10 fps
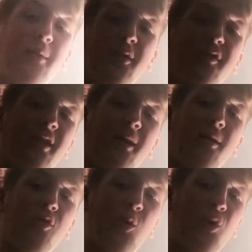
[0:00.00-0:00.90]
aiming for that
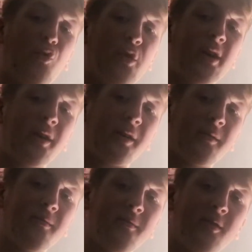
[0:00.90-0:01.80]
12
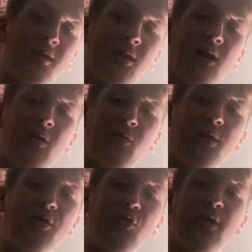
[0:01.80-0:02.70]
rating.
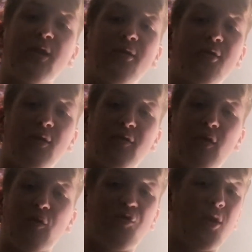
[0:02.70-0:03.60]
When they could have gone
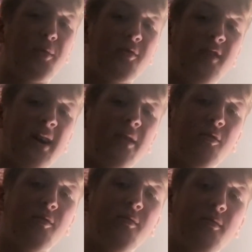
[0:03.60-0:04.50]
for a proper
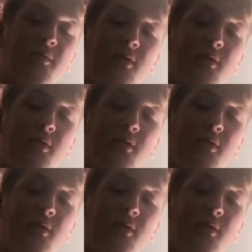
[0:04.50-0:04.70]
violent,